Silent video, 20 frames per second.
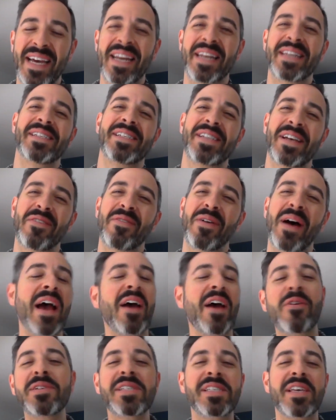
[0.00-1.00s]
And
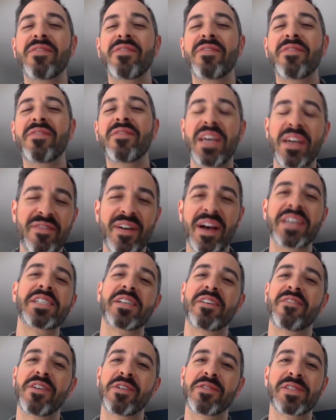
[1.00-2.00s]
I always give the advice to
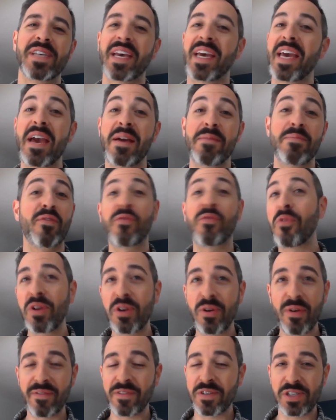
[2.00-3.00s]
folks like, hey, before
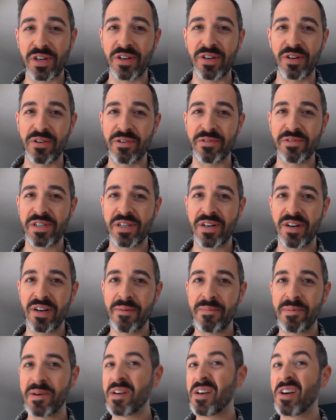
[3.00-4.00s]
you ever start your own
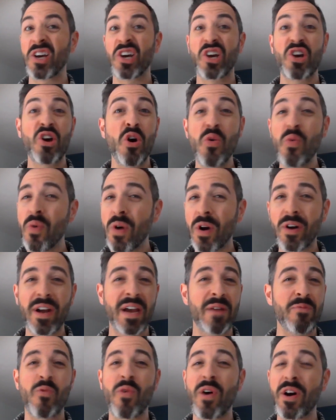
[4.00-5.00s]
startup, go
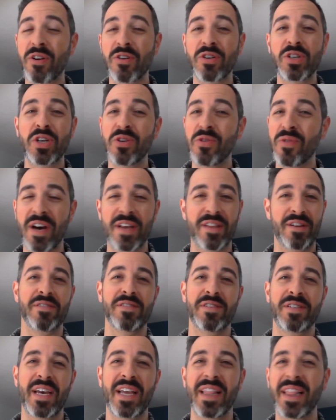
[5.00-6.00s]
work at 1 or 2
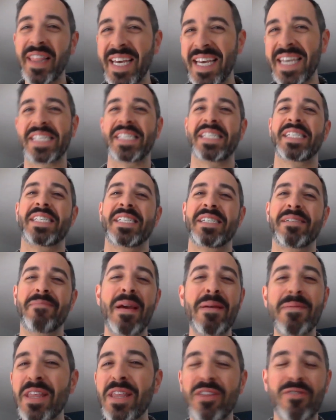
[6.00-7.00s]
others, at least,
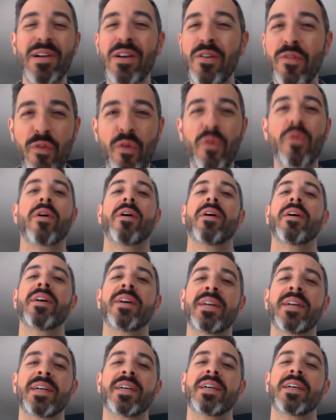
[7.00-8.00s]
maybe 3 or 4,
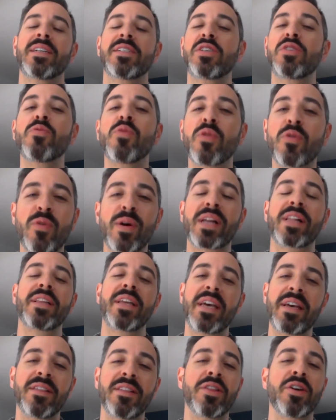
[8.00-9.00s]
because you will
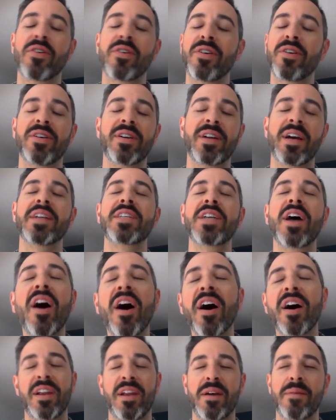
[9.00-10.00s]
quickly learn a
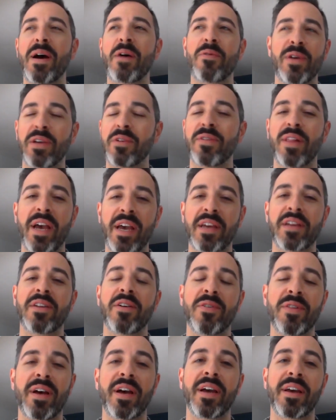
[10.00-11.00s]
ton about what you like and
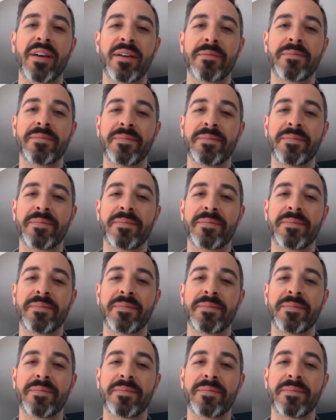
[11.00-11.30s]
don't like.